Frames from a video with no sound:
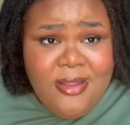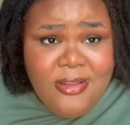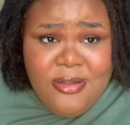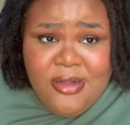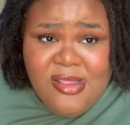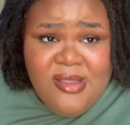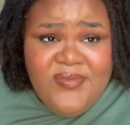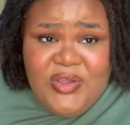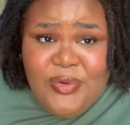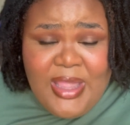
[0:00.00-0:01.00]
others
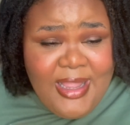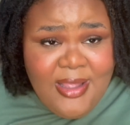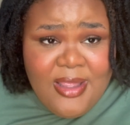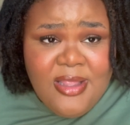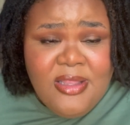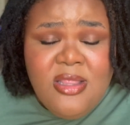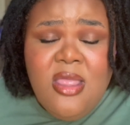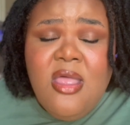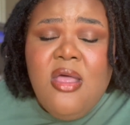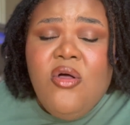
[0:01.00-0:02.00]
if you can
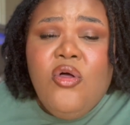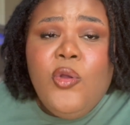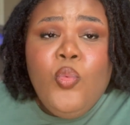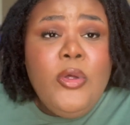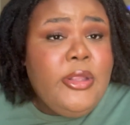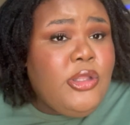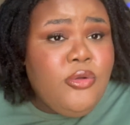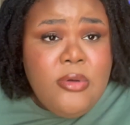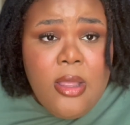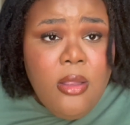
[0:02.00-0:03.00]
on what you
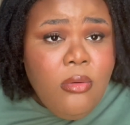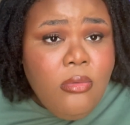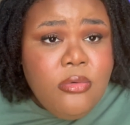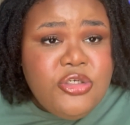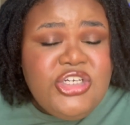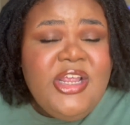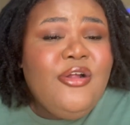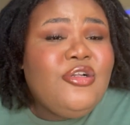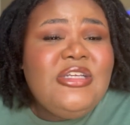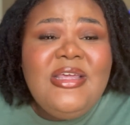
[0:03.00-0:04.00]
know.
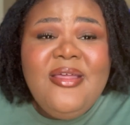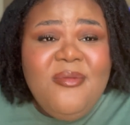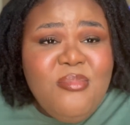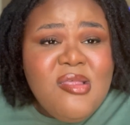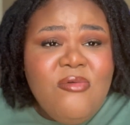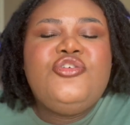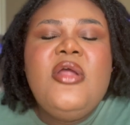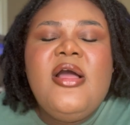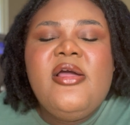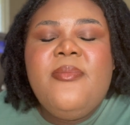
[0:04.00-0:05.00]
Share tips. Do
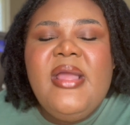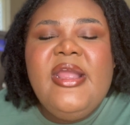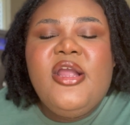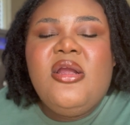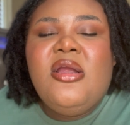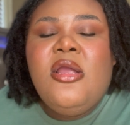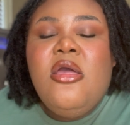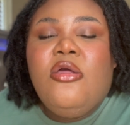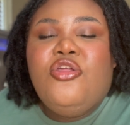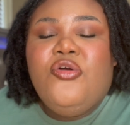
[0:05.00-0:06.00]
not compare
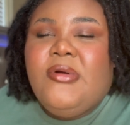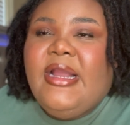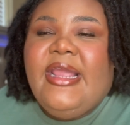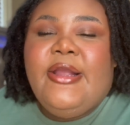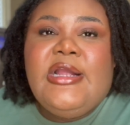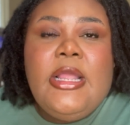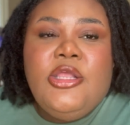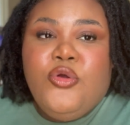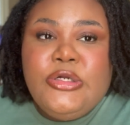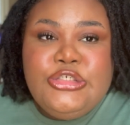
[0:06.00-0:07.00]
your hair and
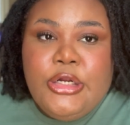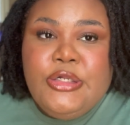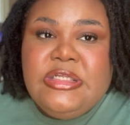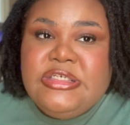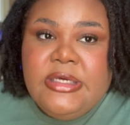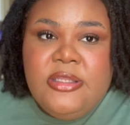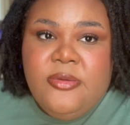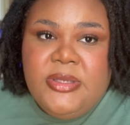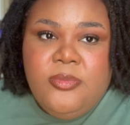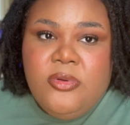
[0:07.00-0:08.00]
your journey to other
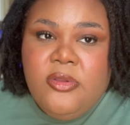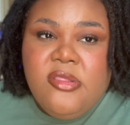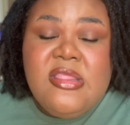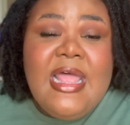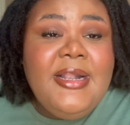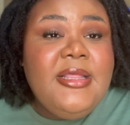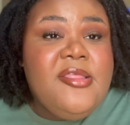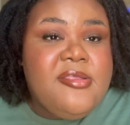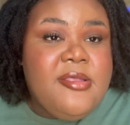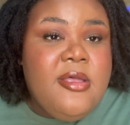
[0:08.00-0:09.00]
people's. That is